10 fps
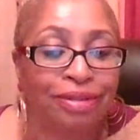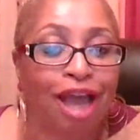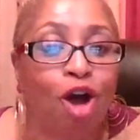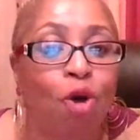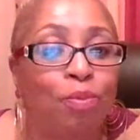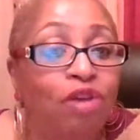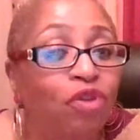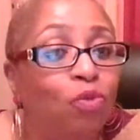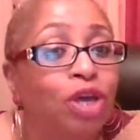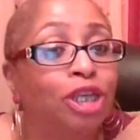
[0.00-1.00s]
I hope
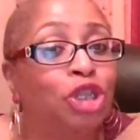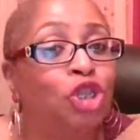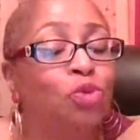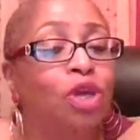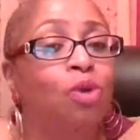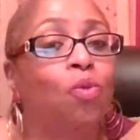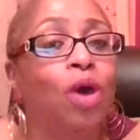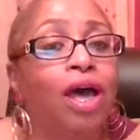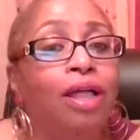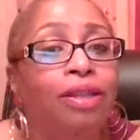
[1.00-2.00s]
everyone is doing
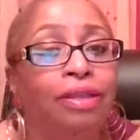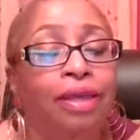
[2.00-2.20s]
well.